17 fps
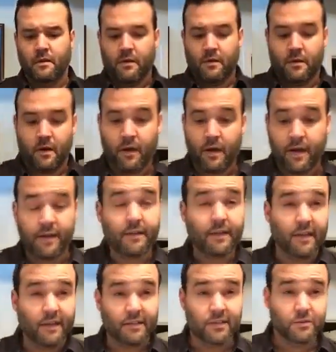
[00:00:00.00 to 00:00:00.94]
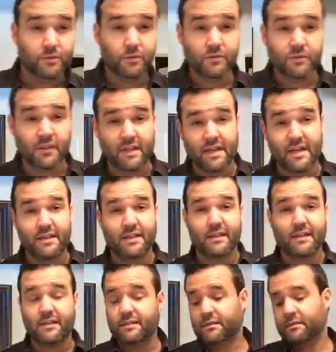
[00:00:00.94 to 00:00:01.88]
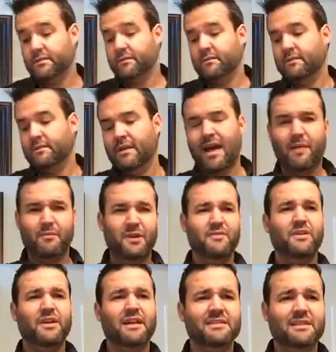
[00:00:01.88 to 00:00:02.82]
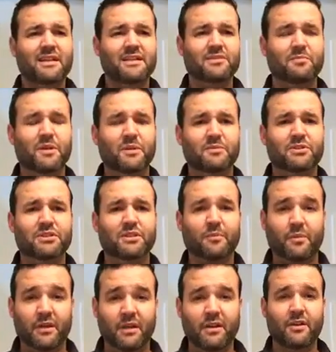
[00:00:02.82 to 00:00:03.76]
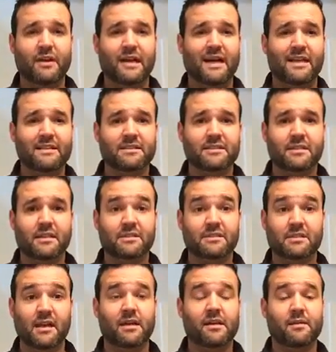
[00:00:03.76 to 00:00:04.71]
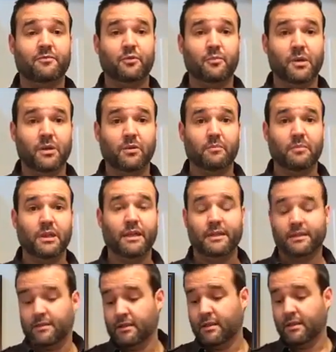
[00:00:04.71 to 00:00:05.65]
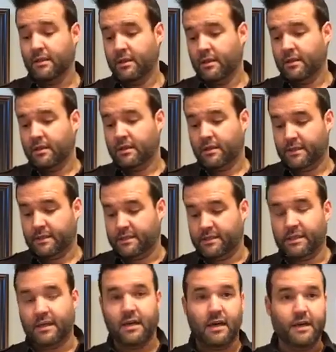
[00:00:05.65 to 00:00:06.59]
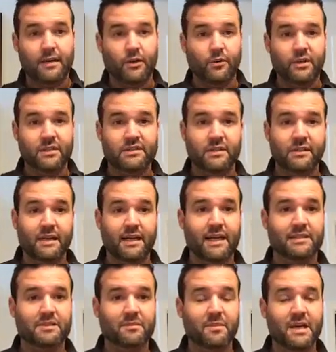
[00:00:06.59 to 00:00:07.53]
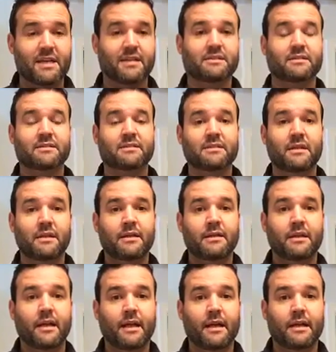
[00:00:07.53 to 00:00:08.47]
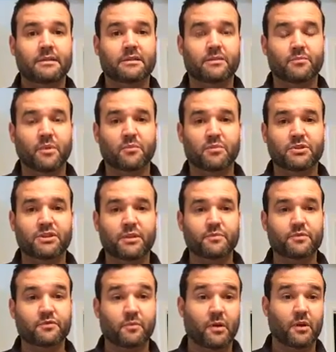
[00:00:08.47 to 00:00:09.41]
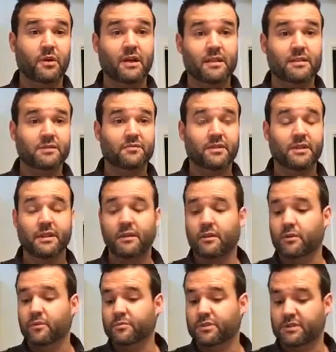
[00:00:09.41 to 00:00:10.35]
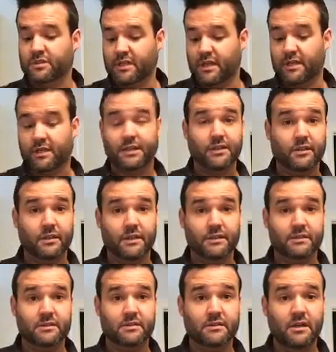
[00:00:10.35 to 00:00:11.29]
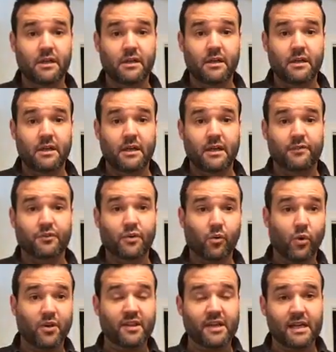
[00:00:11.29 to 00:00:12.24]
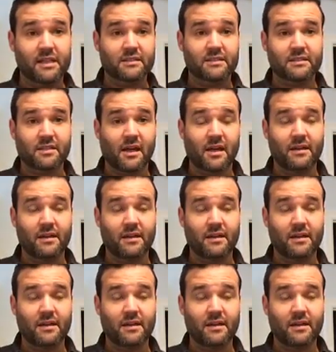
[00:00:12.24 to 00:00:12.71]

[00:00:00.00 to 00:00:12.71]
All right. Any clues? Any ideas? How many of you guys got your membership? Any of you guys sign up for Barrel and Blade? Because I know they said they got some hits and some memberships from our last video. I'm just kind of curious. If you're one of the guys that signed